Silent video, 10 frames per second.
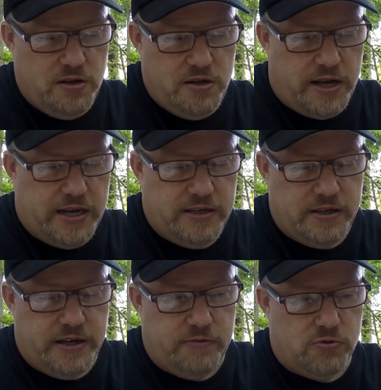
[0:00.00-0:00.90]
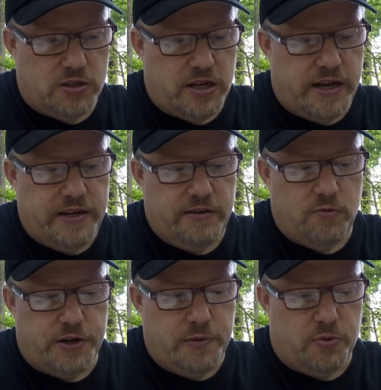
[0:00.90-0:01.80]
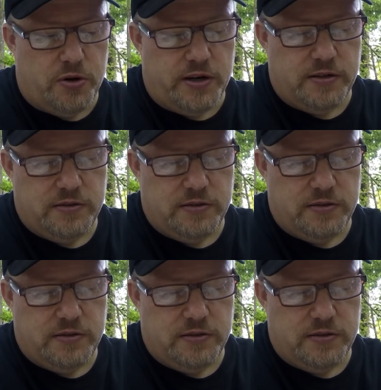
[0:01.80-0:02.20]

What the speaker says: and it will stay where you put it,